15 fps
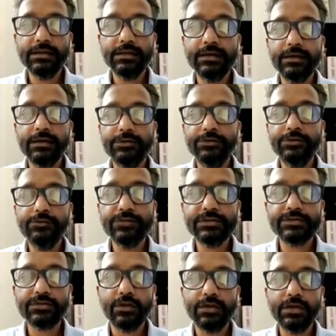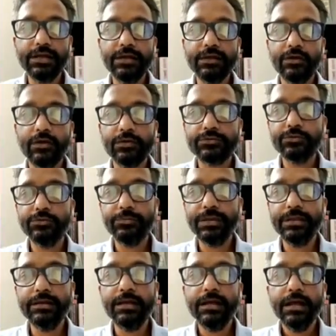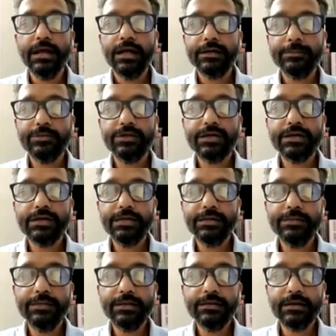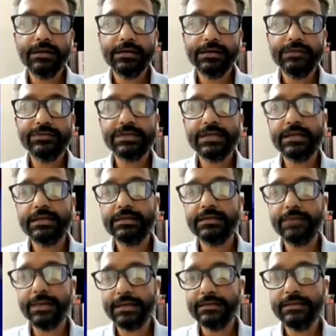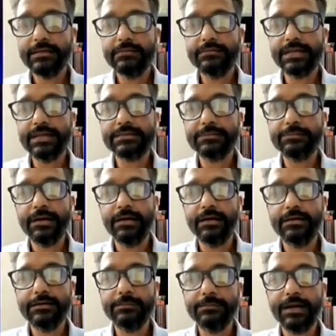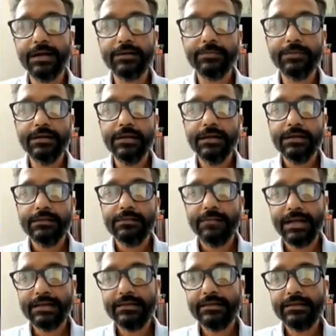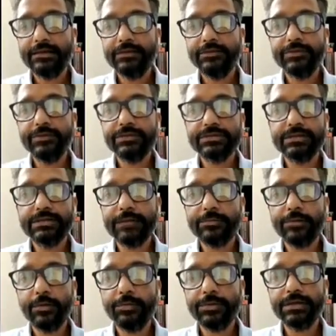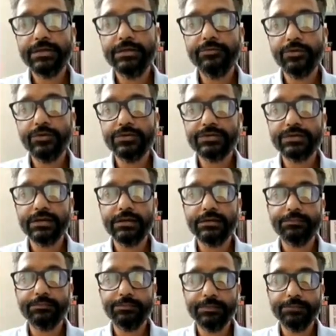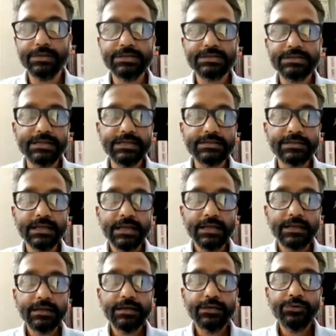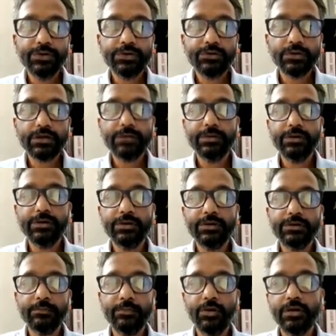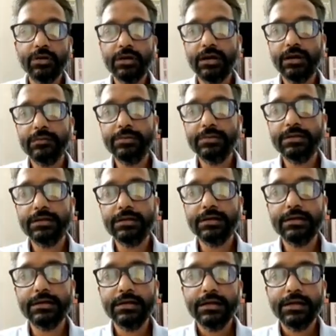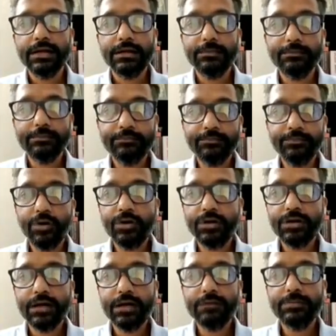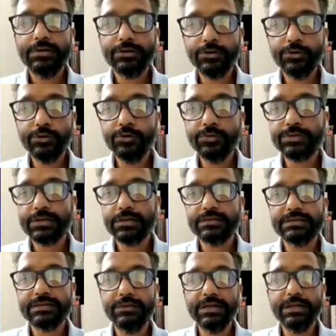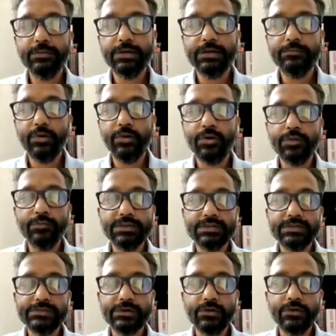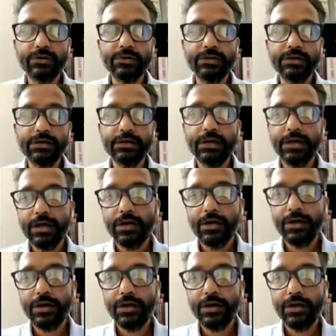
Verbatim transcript: in uh, New Friends Colony have also been reportedly been uh, investigated by the Income Tax de- uh, Department. The manner in which that property was uh, purchased. Here you are talking about a mall, urban mall, urban cubes 71 mall, which is on the